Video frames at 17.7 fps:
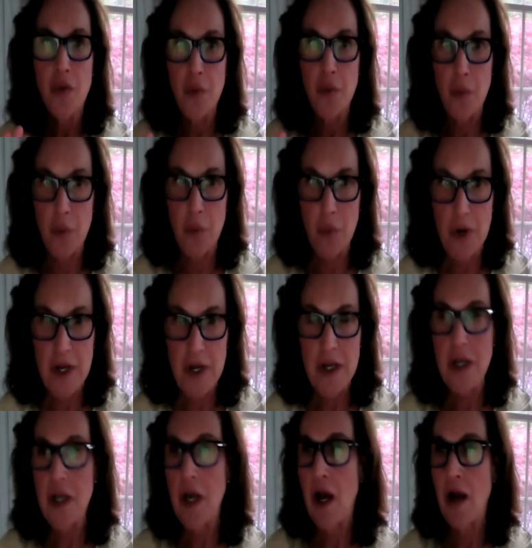
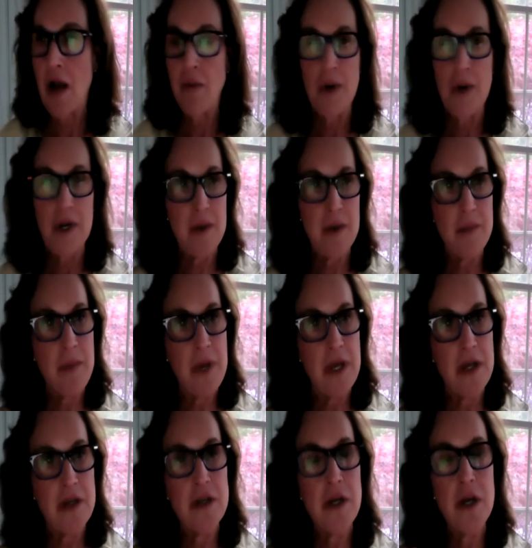Three, I
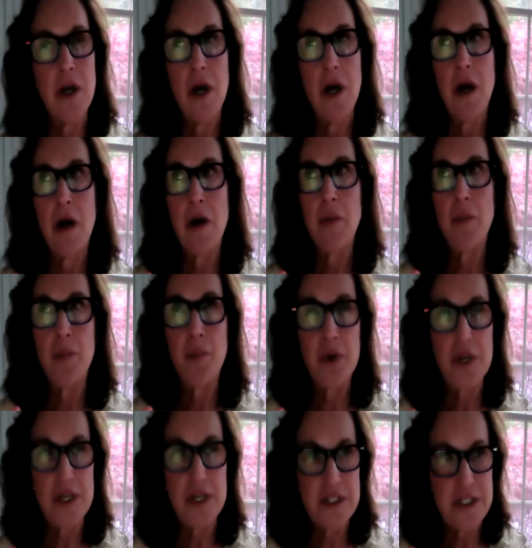recommend uh,
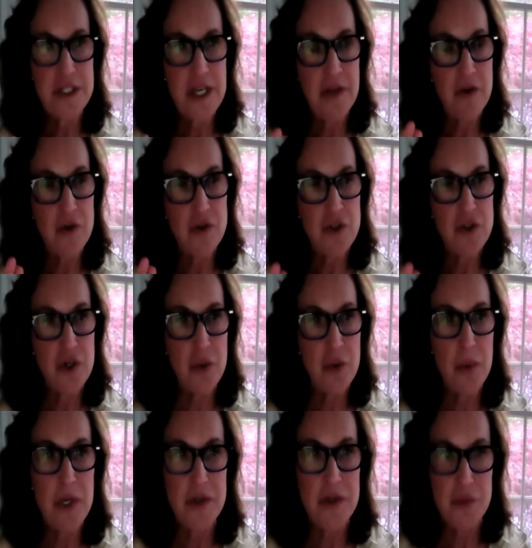putting together
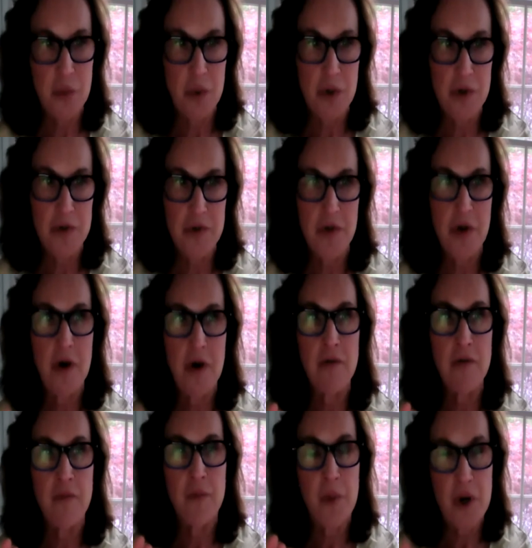two weeks worth
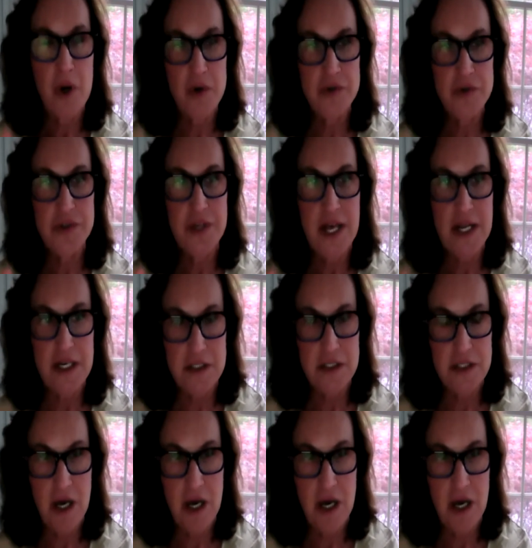of posts at a